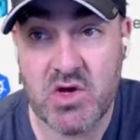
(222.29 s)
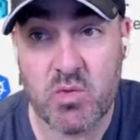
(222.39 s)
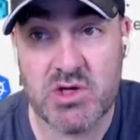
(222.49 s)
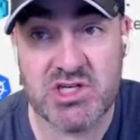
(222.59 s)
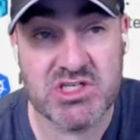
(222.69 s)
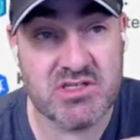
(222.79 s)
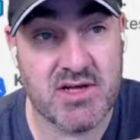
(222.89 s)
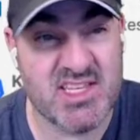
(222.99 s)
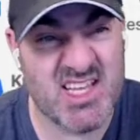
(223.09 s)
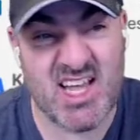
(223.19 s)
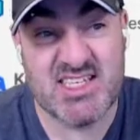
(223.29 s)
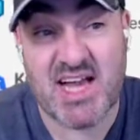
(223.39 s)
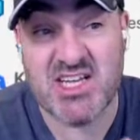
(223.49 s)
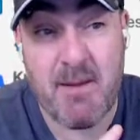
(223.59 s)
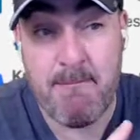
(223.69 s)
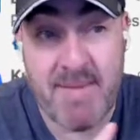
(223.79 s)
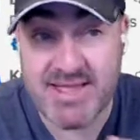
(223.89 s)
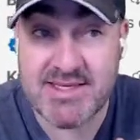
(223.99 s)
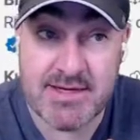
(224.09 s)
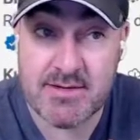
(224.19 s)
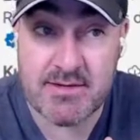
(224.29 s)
which is, it's actually a meta,